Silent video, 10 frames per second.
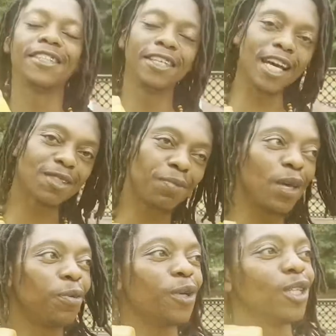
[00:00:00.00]
yes
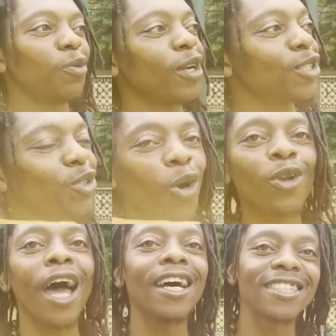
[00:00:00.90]
people this one is known
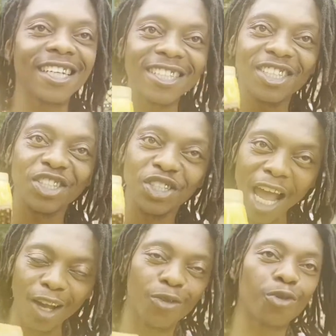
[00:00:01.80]
as the
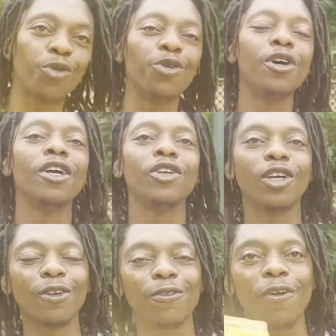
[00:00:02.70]
jackfruit you
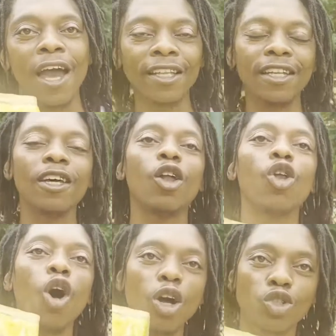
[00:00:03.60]
can find it in a
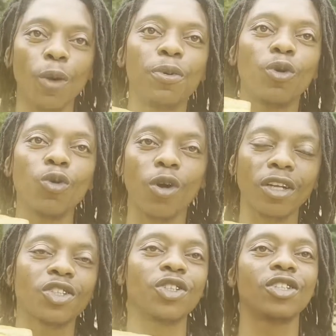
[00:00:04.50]
lot of tropical
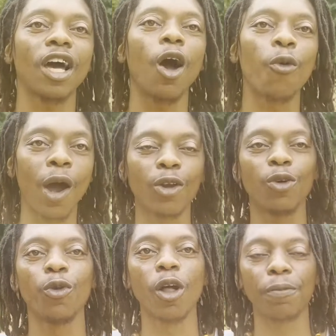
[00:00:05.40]
countries around the
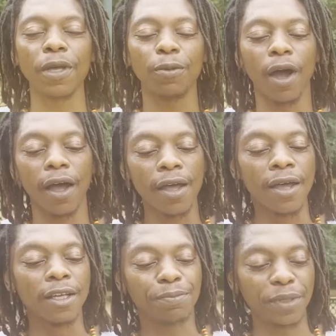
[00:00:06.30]
world people
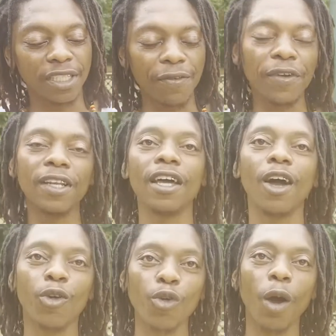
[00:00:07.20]
specifically I
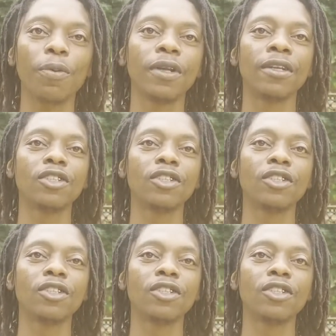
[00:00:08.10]
grew up in